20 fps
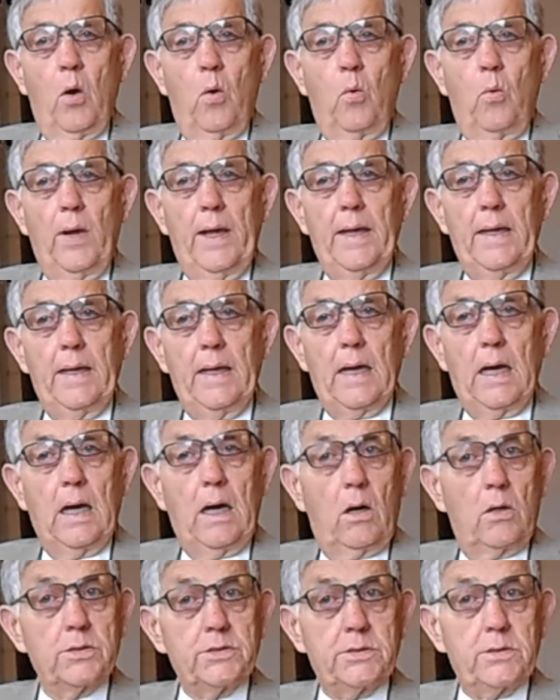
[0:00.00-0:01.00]
We
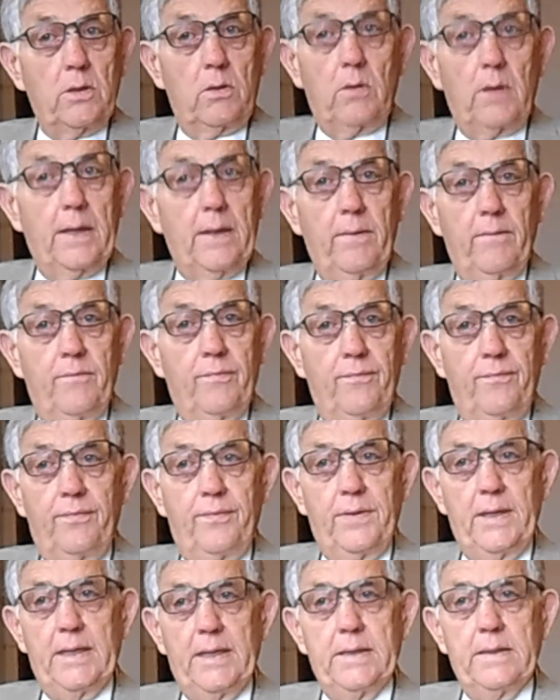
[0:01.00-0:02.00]
also have
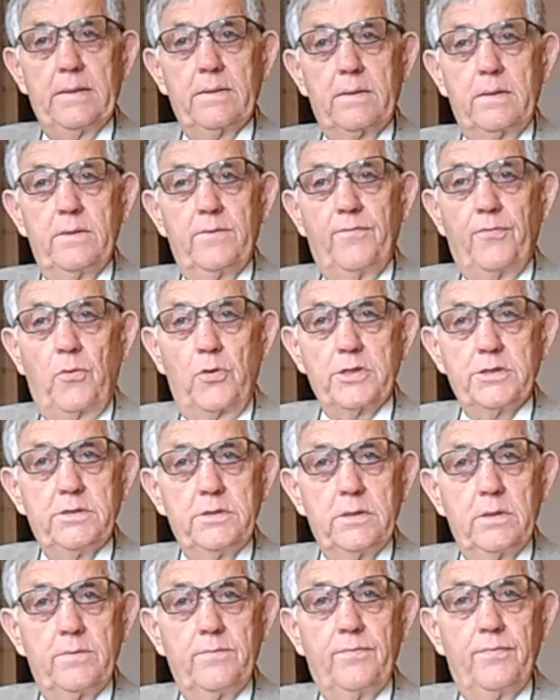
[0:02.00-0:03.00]
had the good
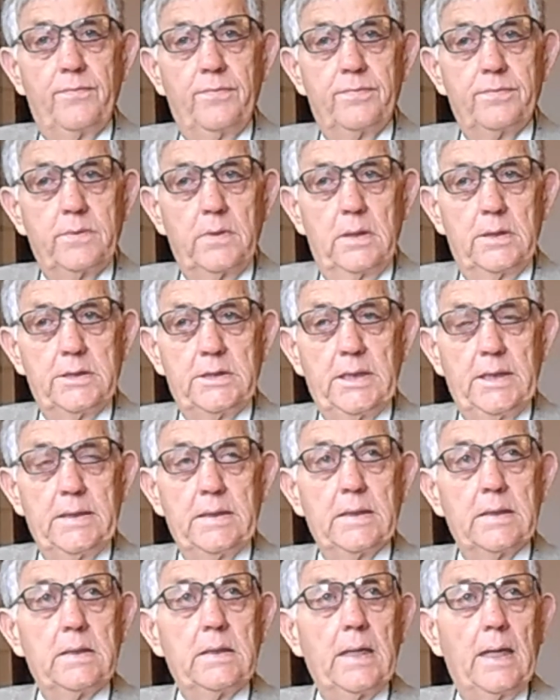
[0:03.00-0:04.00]
fortune of
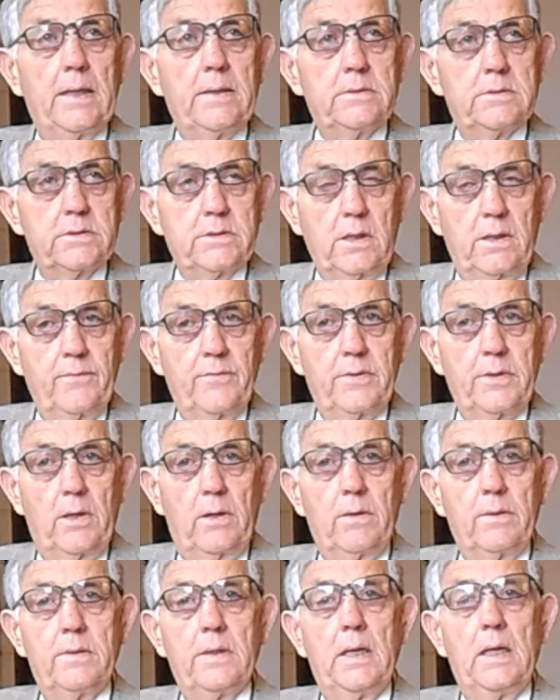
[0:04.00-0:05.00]
attending and serving
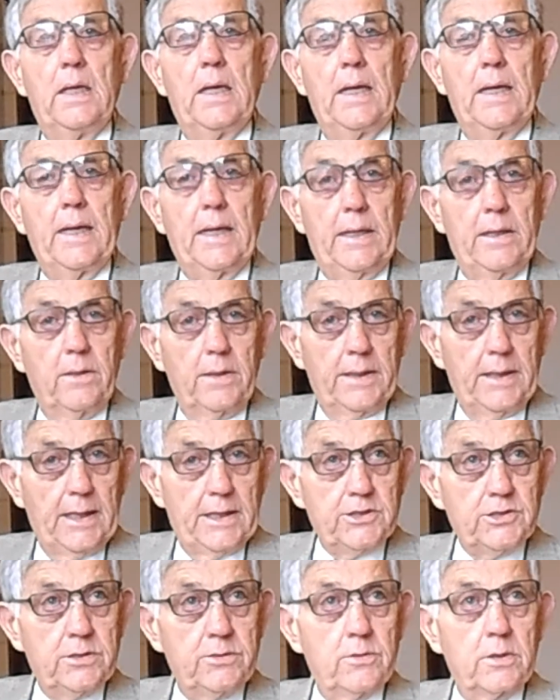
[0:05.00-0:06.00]
on
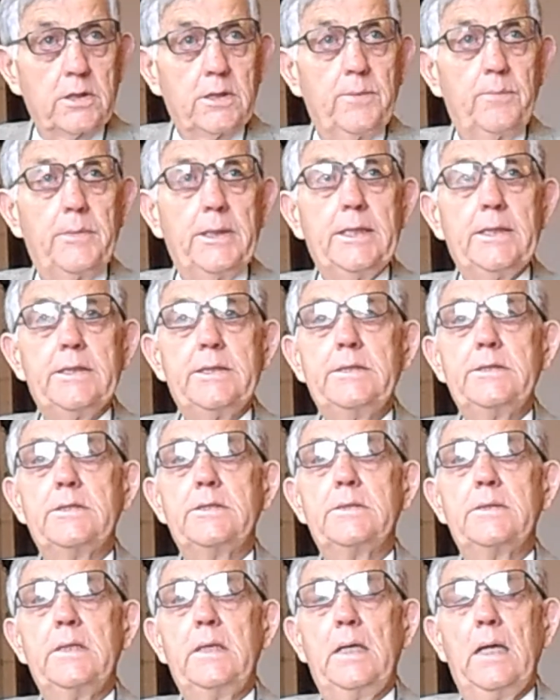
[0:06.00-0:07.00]
international
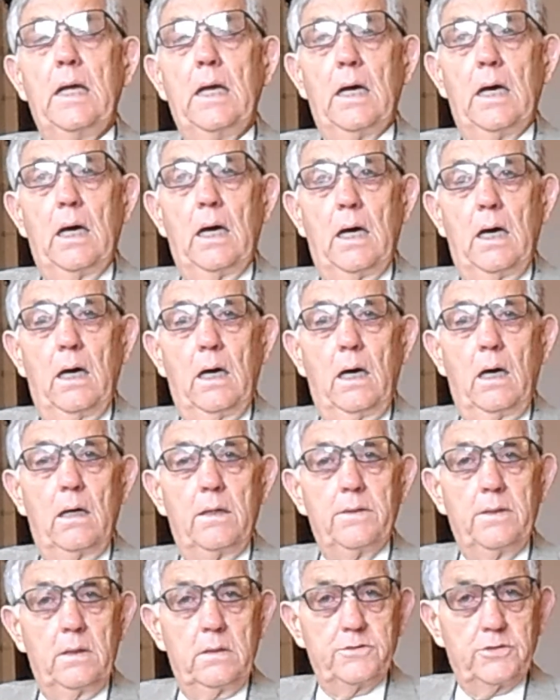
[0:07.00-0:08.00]
committees,
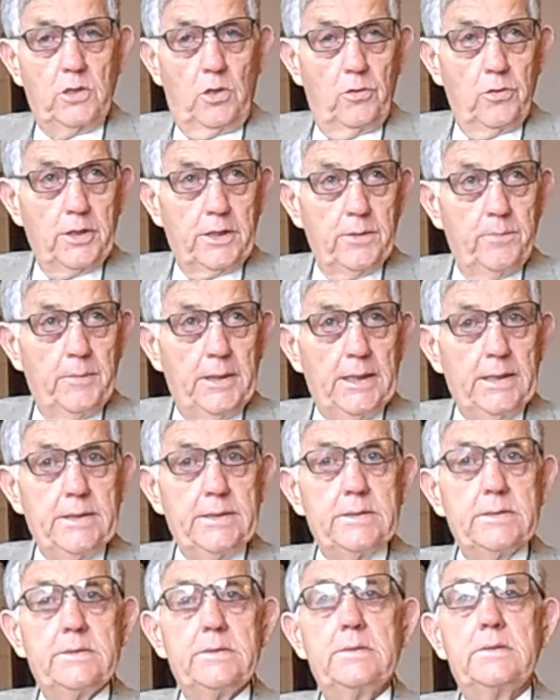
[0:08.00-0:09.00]
uh, zone
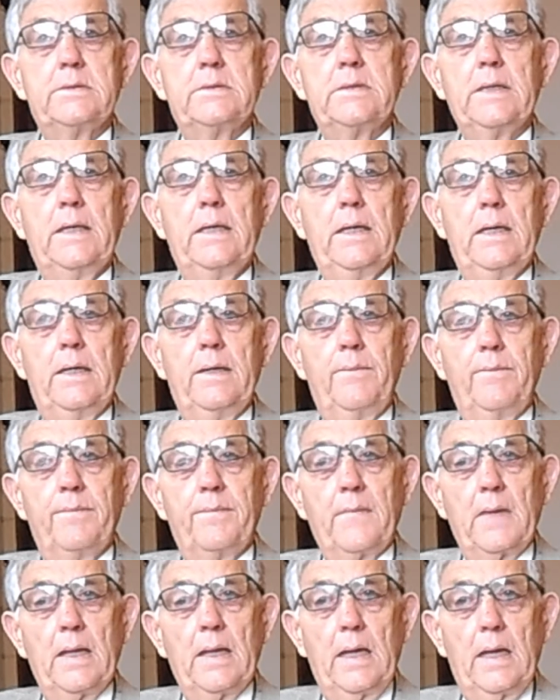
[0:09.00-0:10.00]
committees, uh,
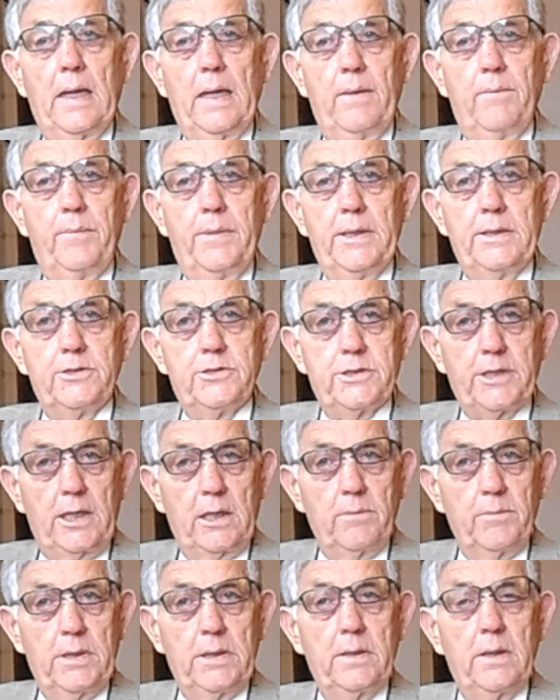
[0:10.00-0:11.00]
have been
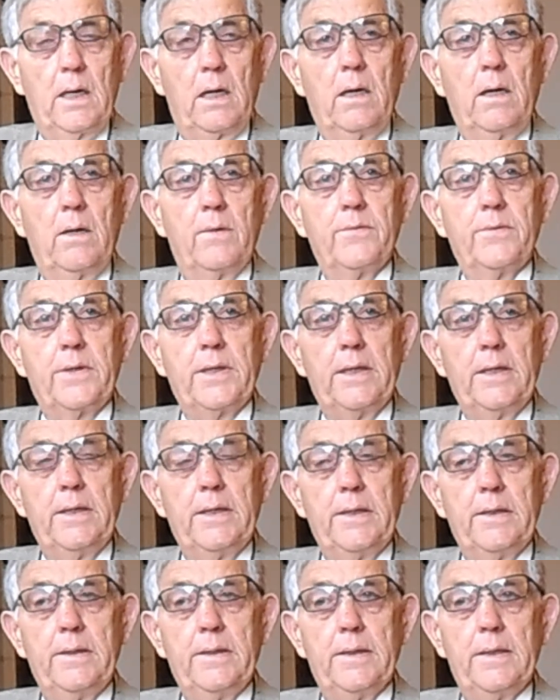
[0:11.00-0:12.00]
chairman of
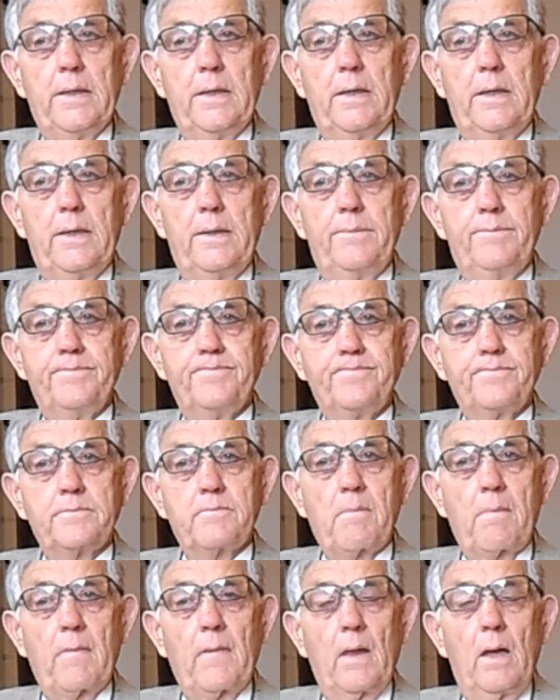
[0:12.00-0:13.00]
the um,
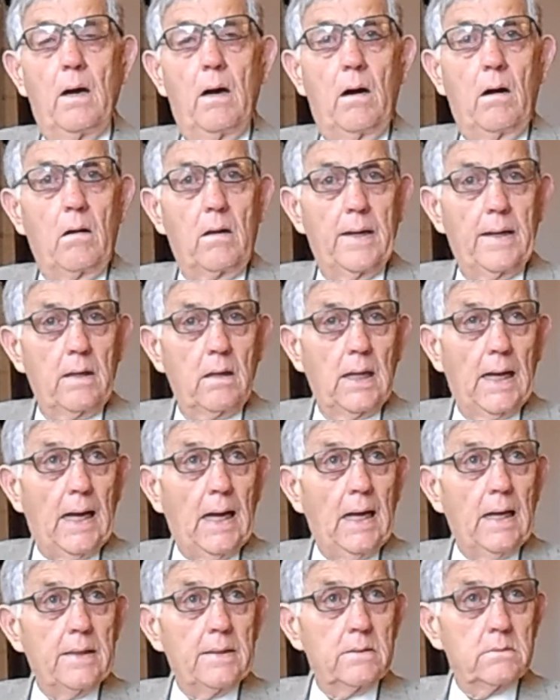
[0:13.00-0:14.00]

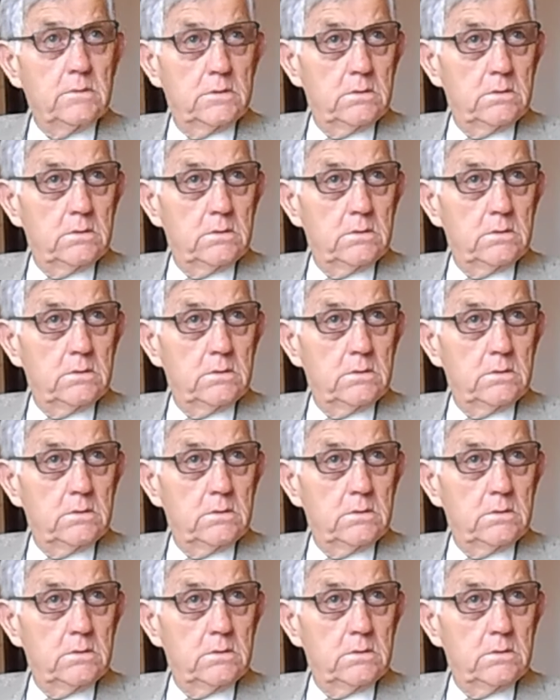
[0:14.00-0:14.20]
RLI